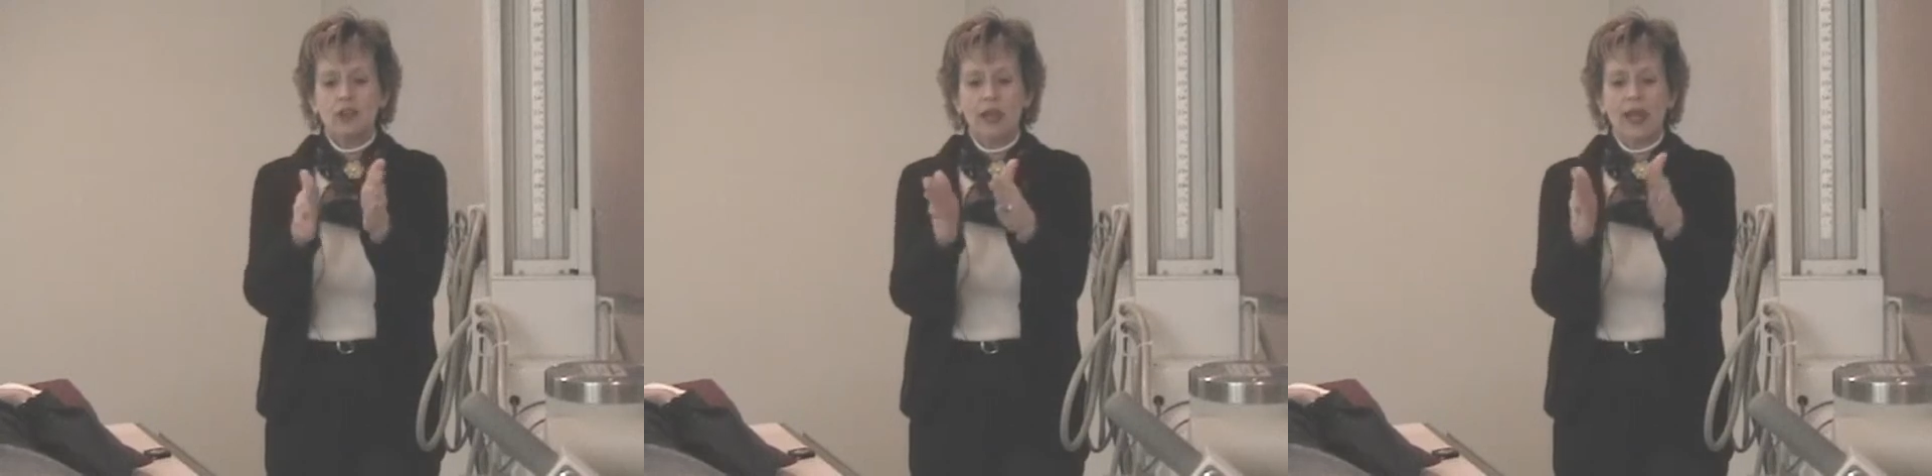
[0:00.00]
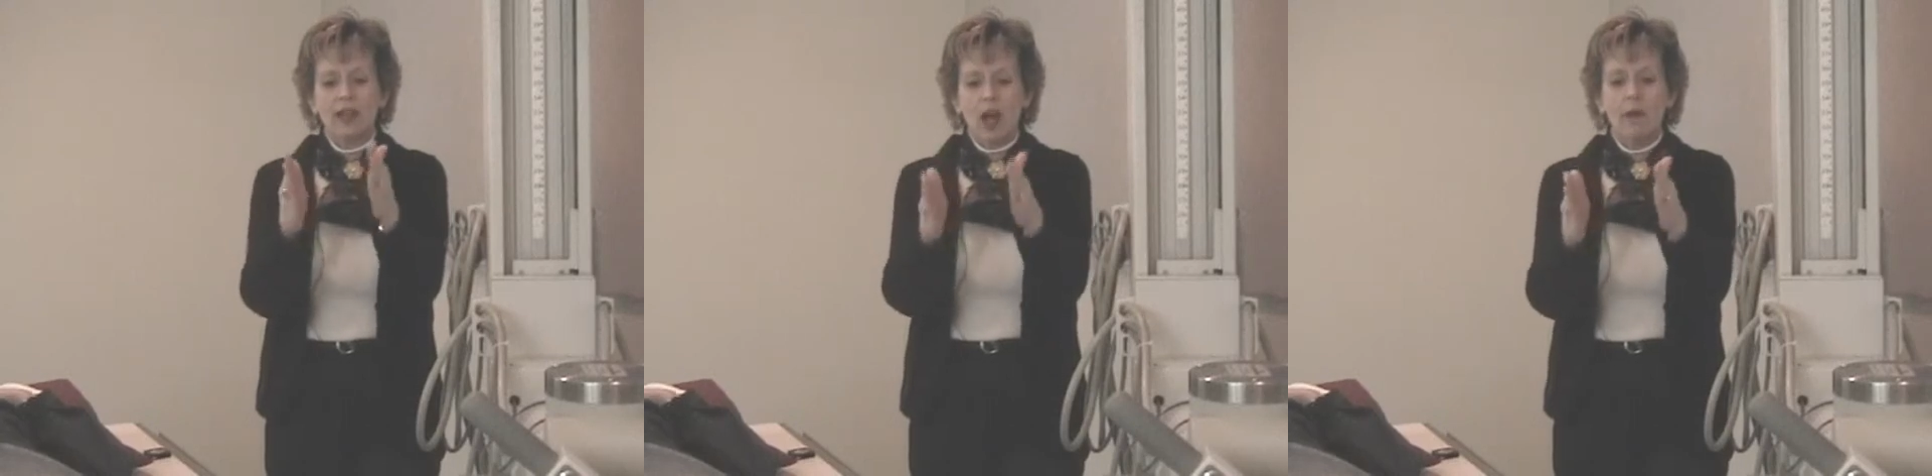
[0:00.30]

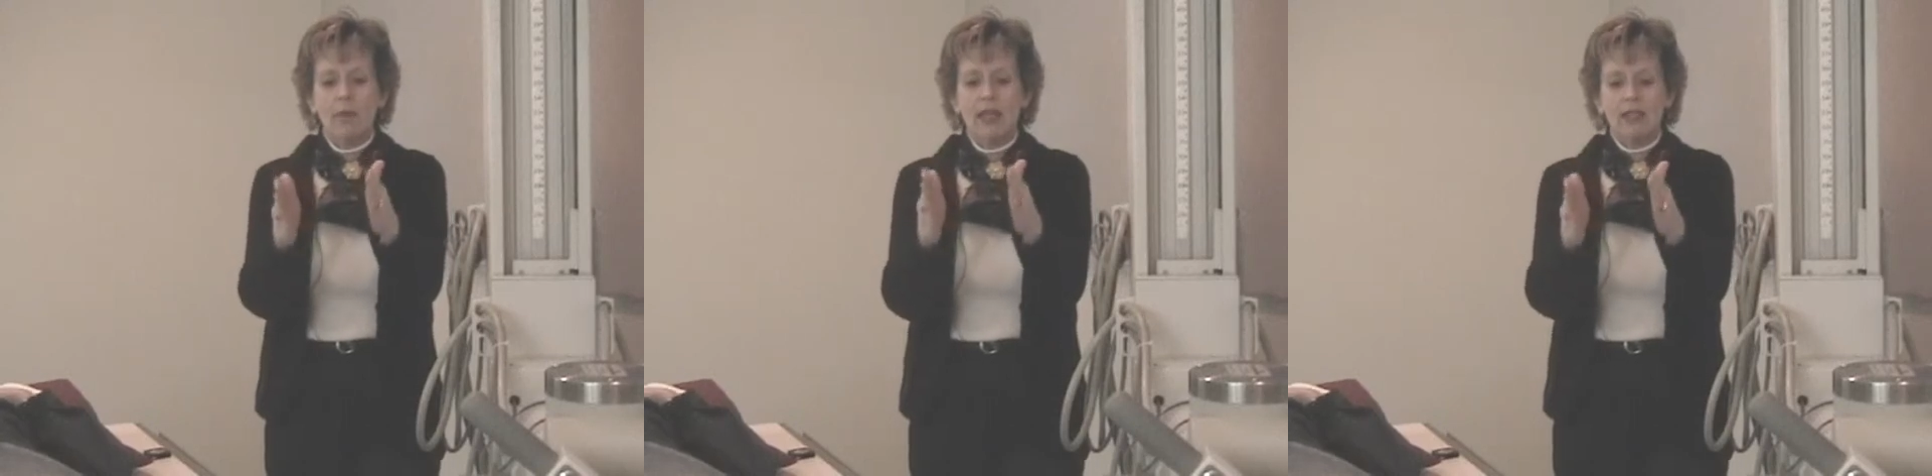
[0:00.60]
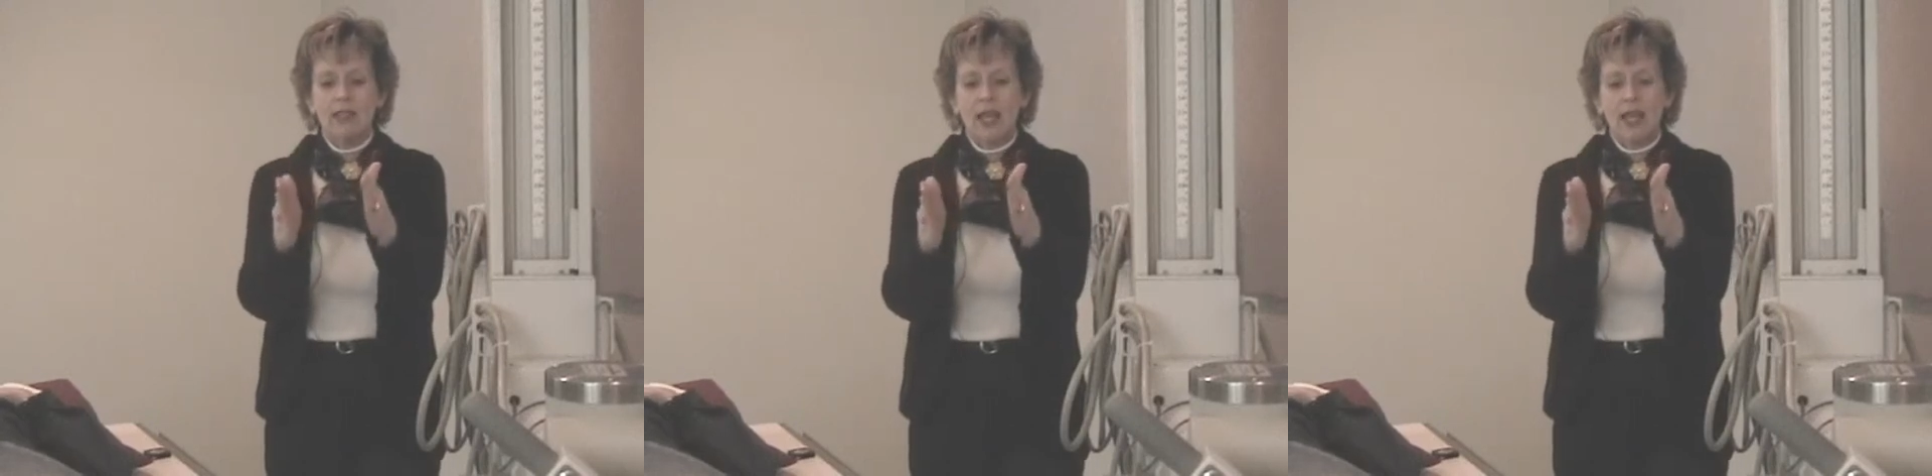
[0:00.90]
cannot
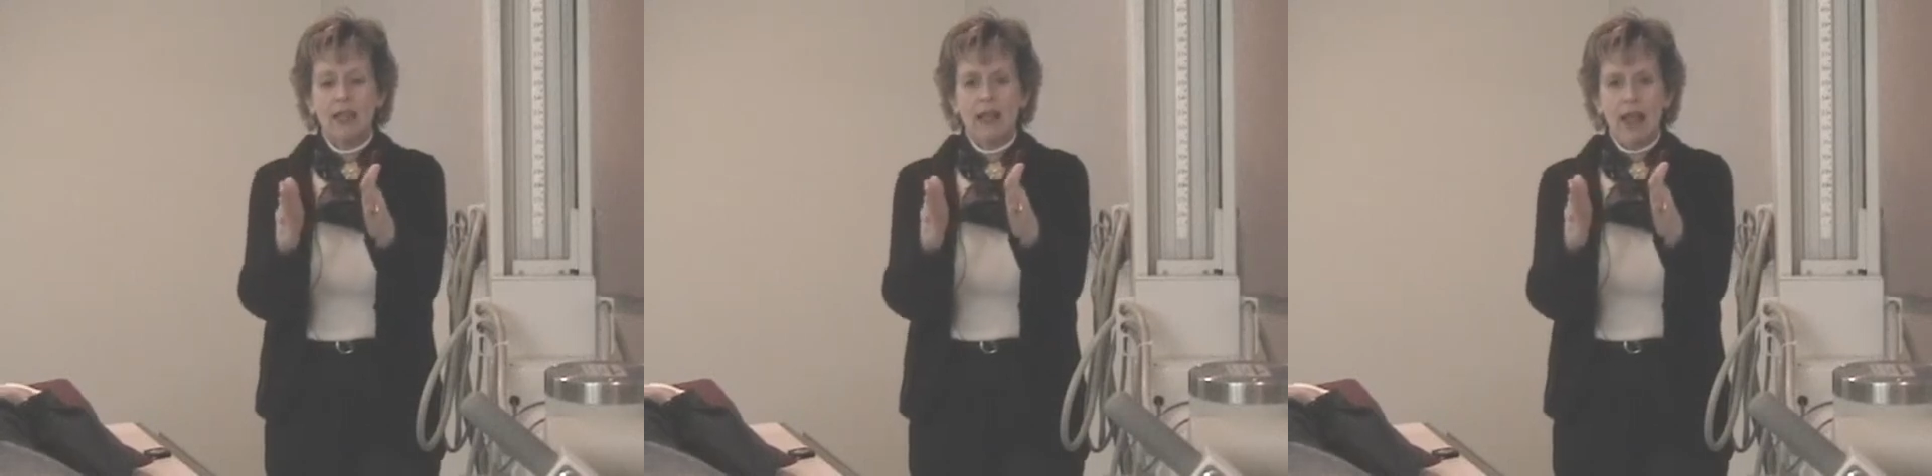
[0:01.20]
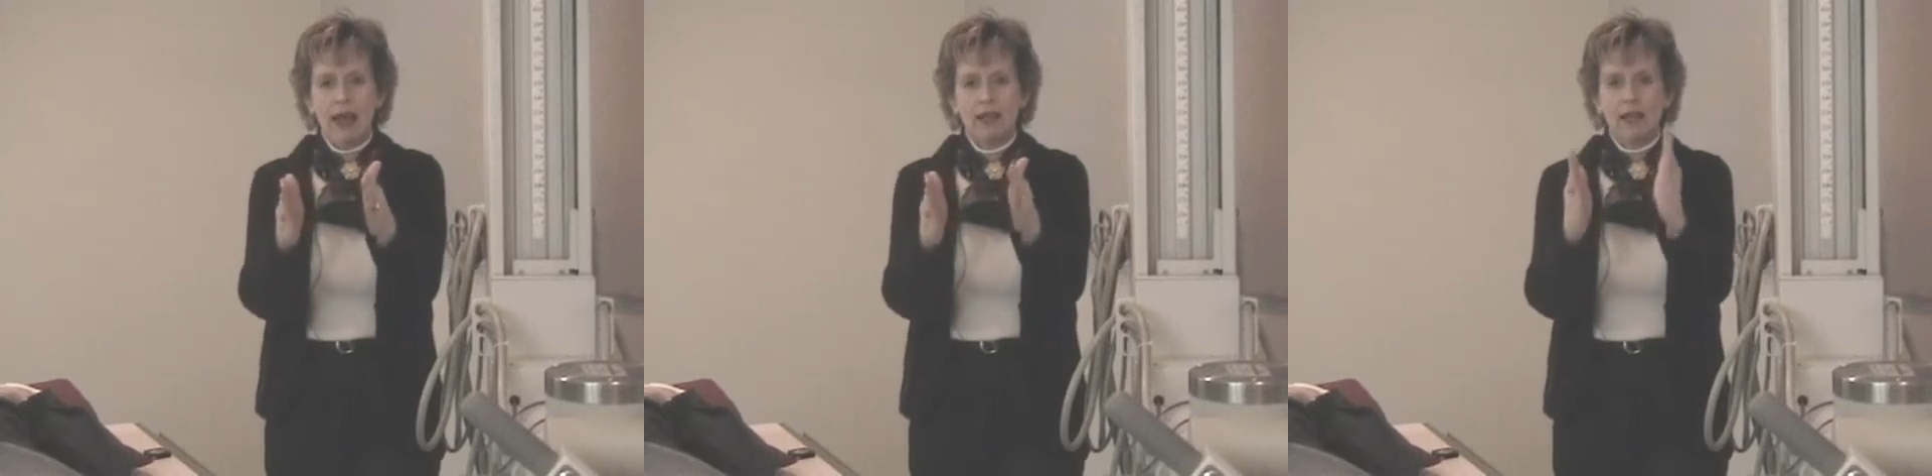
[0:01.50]
maintain
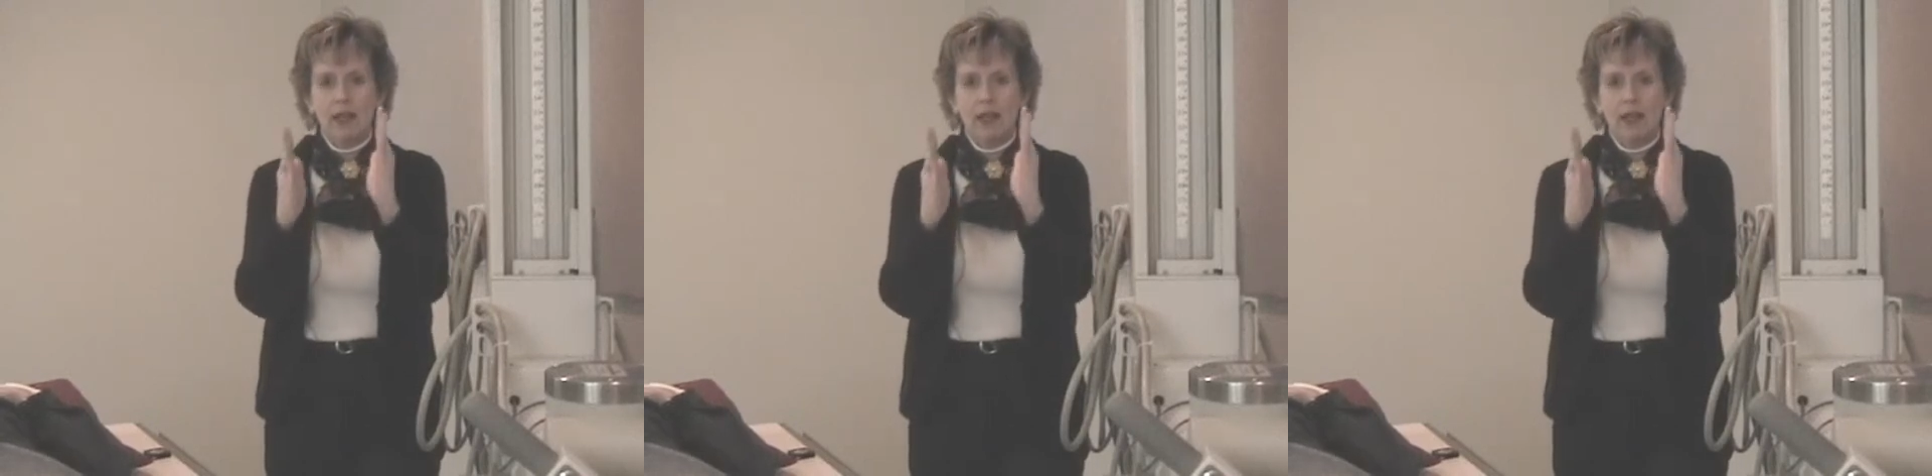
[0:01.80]
that